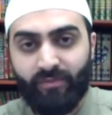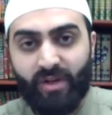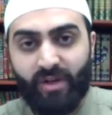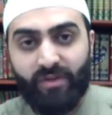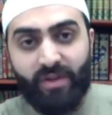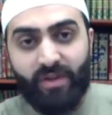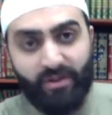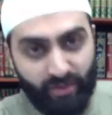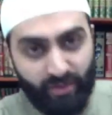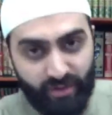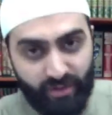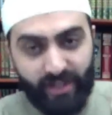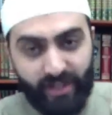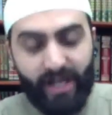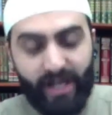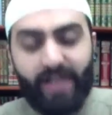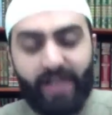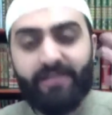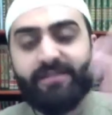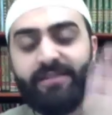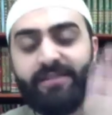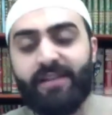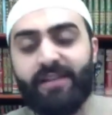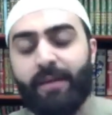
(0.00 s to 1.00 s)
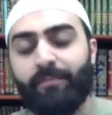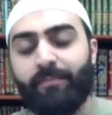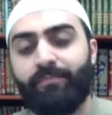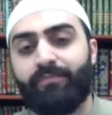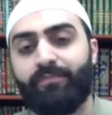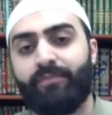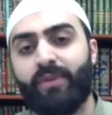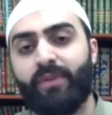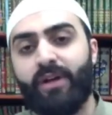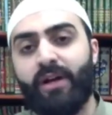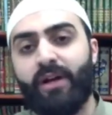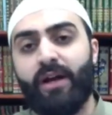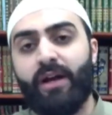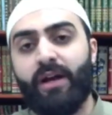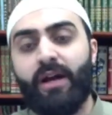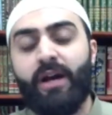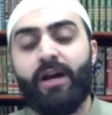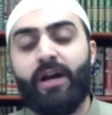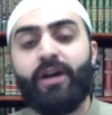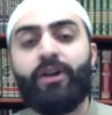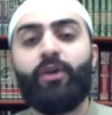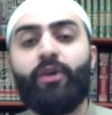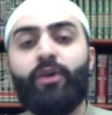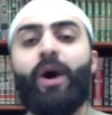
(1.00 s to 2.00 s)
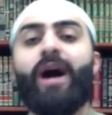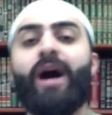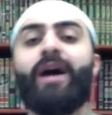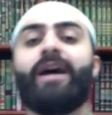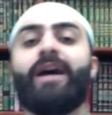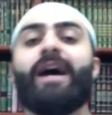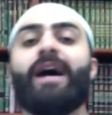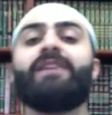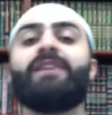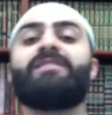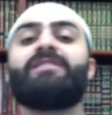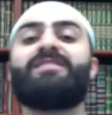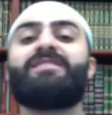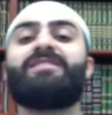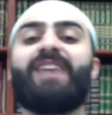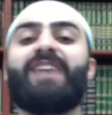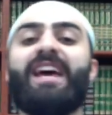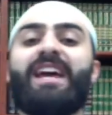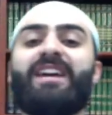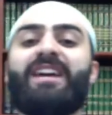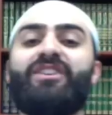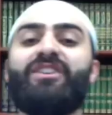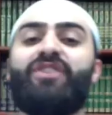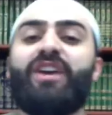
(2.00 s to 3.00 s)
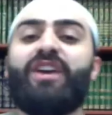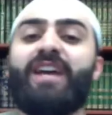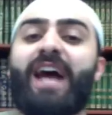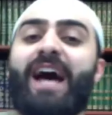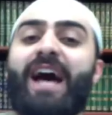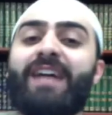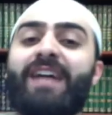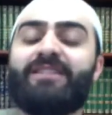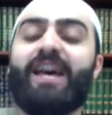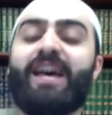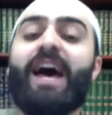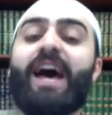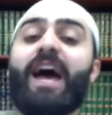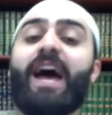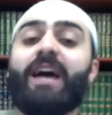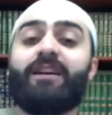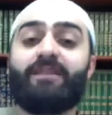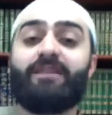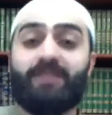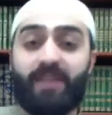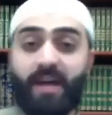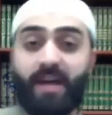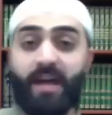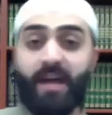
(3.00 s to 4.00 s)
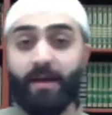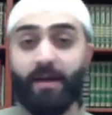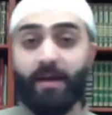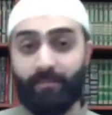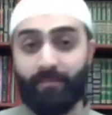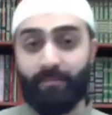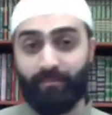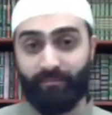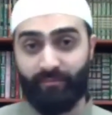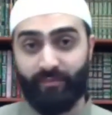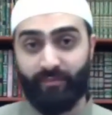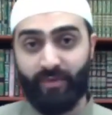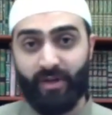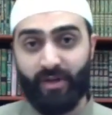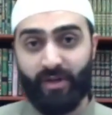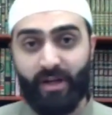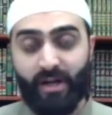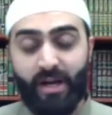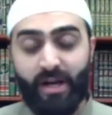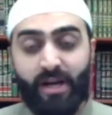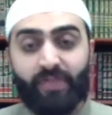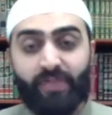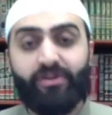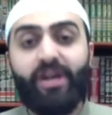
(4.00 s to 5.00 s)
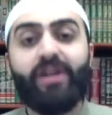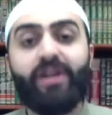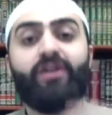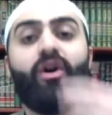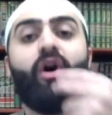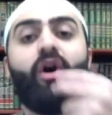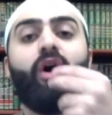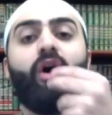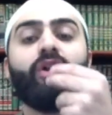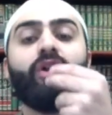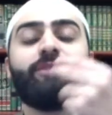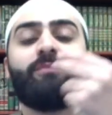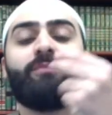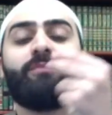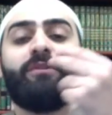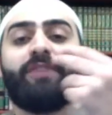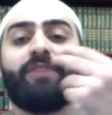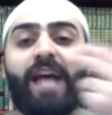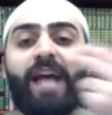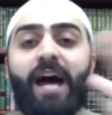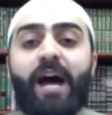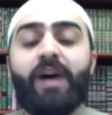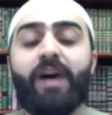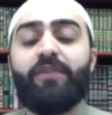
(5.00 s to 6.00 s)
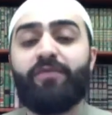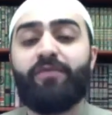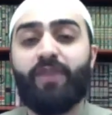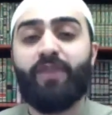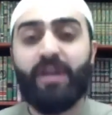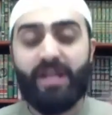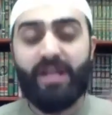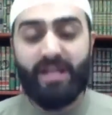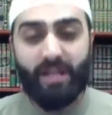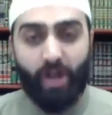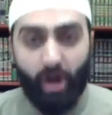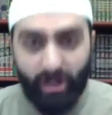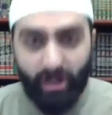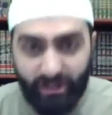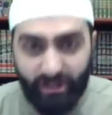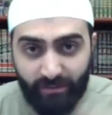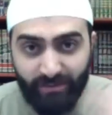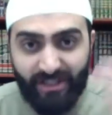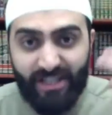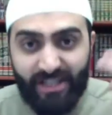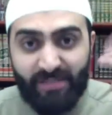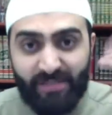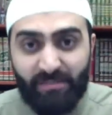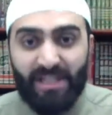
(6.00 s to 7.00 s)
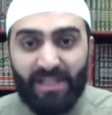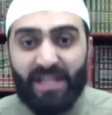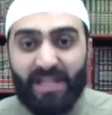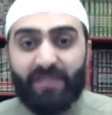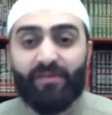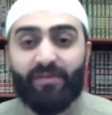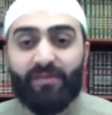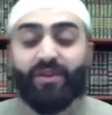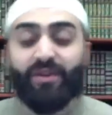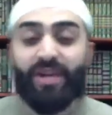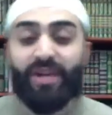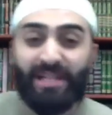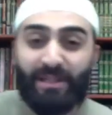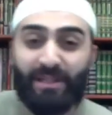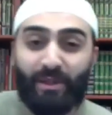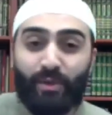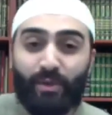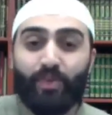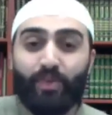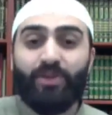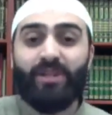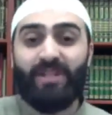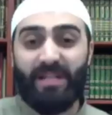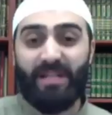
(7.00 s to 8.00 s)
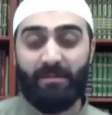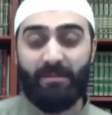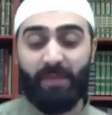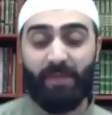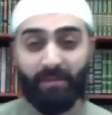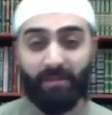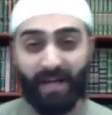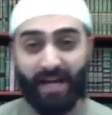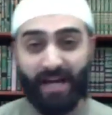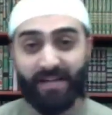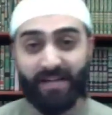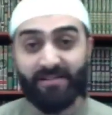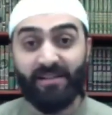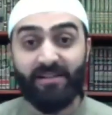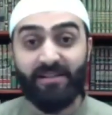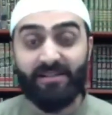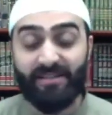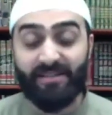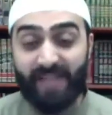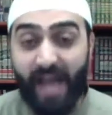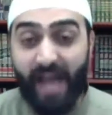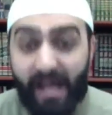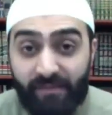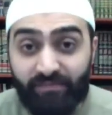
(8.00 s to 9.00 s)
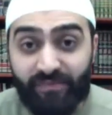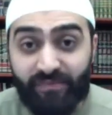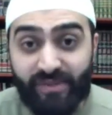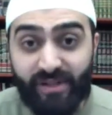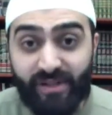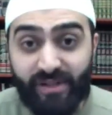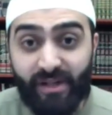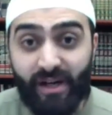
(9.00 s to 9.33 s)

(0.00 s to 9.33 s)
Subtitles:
They turned against him. Riwayat say they attacked him. They called him a kafir. They called him a disbeliever. They looted Imam al-Hasan's tent.